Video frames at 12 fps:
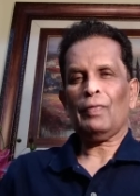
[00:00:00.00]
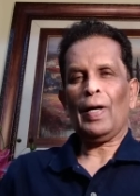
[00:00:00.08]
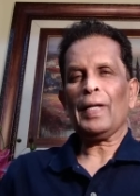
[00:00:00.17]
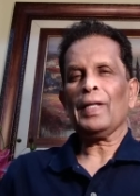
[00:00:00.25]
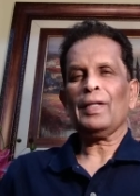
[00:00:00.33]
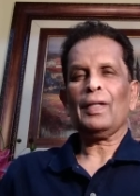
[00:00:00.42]

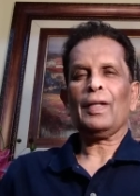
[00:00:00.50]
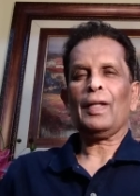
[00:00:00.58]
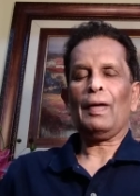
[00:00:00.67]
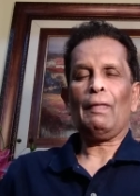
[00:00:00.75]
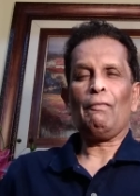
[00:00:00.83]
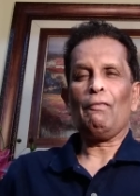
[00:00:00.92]
Find
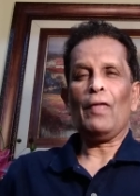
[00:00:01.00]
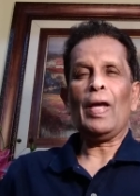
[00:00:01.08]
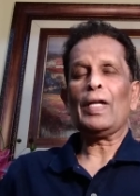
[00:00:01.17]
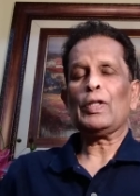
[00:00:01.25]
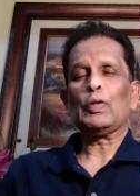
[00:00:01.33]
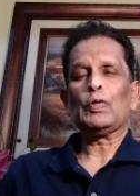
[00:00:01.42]
a
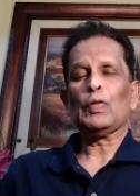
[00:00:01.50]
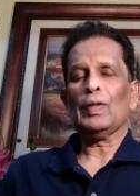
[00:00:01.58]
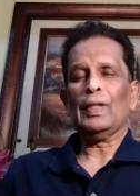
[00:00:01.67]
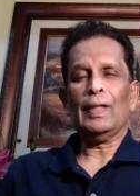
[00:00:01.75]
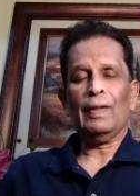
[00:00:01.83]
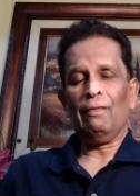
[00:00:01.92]
way to
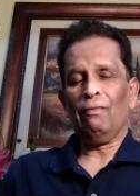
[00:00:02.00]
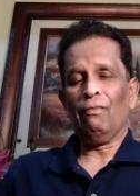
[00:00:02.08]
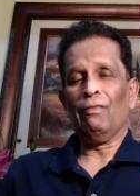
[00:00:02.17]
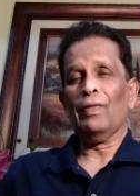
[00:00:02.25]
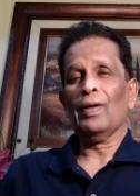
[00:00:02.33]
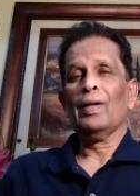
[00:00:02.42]

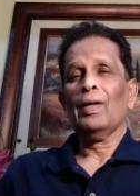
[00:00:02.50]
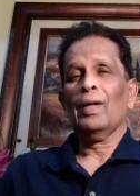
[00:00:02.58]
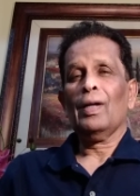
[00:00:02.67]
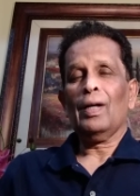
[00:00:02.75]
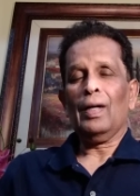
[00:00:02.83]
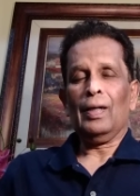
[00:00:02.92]
live
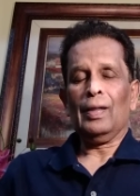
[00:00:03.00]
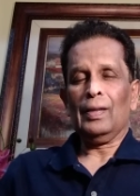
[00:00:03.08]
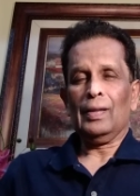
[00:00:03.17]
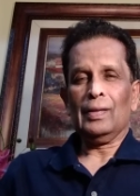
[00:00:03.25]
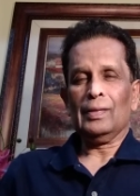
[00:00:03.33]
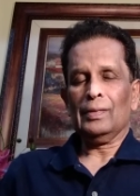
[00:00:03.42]

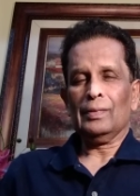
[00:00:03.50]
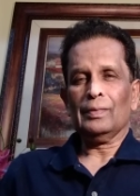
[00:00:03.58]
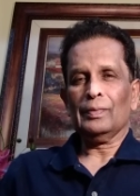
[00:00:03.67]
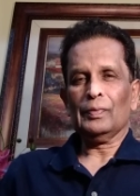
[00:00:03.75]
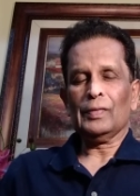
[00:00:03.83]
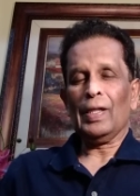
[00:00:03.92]

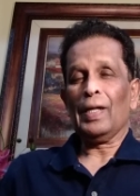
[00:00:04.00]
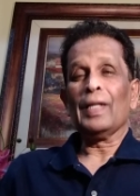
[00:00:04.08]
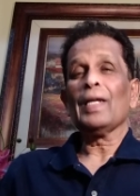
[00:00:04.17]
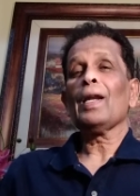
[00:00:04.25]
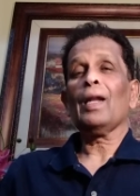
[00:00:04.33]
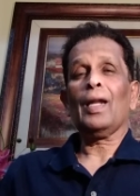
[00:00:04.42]
the
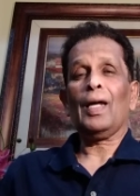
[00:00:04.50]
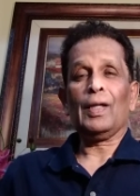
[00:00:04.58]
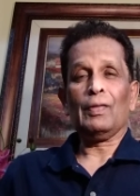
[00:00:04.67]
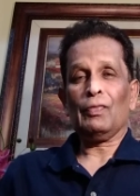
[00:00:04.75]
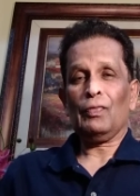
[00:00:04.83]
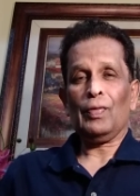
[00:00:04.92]
real
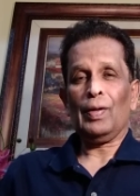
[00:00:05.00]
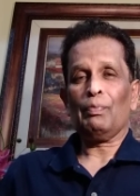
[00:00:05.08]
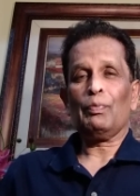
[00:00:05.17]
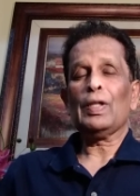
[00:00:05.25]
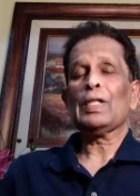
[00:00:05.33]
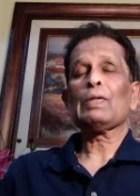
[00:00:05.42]
life, a
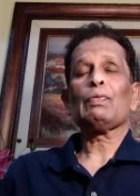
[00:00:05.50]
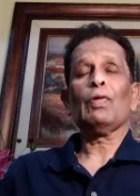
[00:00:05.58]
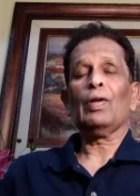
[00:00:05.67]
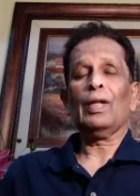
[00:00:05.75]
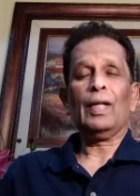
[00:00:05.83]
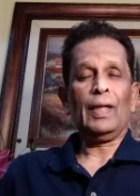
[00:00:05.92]

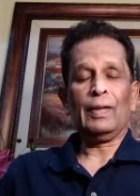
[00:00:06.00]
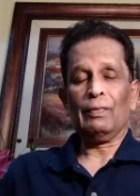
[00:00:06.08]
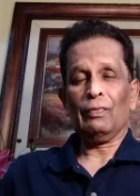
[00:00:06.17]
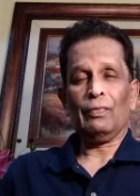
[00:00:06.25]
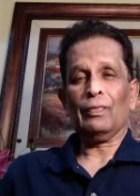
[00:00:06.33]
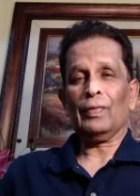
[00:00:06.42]
peaceful life,
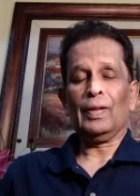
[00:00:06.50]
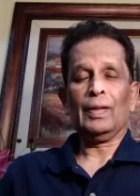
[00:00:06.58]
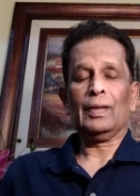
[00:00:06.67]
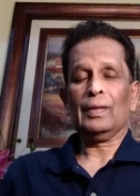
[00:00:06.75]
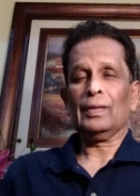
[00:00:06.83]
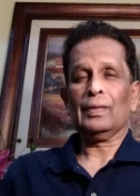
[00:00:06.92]

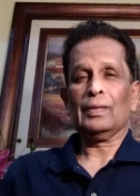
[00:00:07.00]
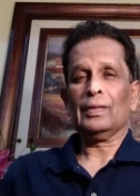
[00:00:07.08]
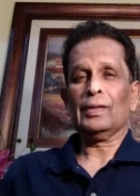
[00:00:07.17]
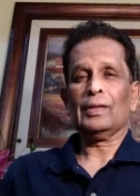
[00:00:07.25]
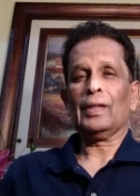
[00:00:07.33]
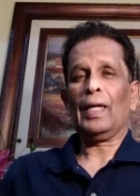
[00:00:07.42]

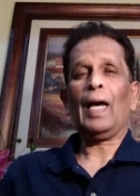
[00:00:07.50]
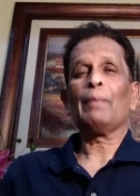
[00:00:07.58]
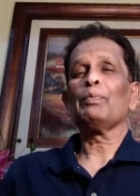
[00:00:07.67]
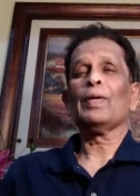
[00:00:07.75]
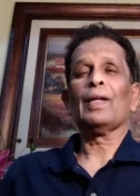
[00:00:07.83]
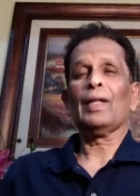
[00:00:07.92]

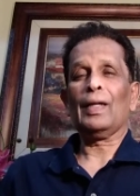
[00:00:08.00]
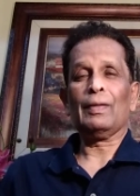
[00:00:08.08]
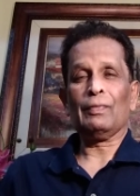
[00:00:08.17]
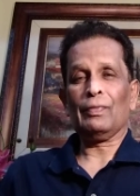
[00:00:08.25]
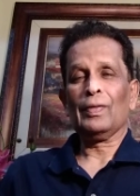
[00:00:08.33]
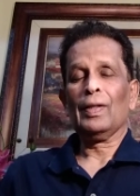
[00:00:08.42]
happy
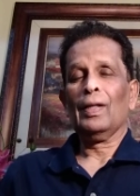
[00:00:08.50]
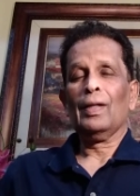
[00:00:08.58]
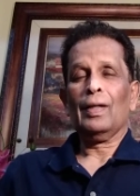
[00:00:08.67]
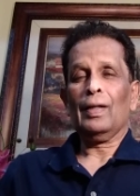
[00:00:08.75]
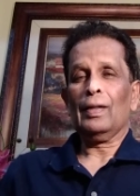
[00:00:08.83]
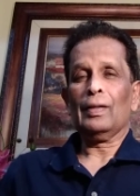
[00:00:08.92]
life.
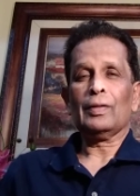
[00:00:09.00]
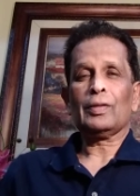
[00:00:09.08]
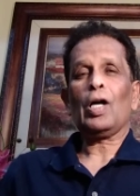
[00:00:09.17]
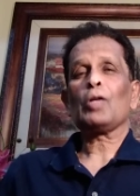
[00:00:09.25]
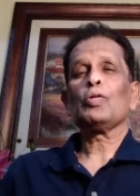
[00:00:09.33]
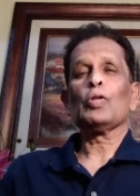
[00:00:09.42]

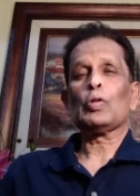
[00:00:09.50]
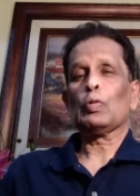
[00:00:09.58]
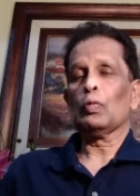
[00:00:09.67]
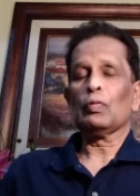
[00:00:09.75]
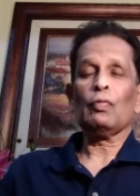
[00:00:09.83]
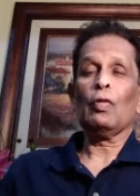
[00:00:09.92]
Talk to you
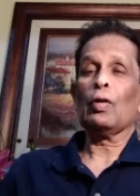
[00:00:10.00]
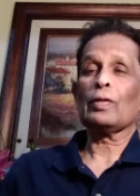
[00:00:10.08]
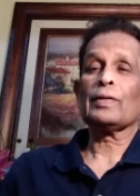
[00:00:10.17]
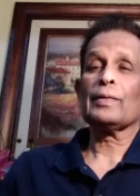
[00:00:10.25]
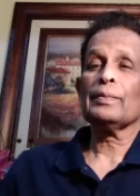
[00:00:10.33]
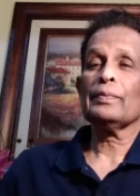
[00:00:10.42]
soon,
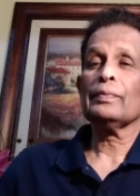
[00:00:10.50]
folks.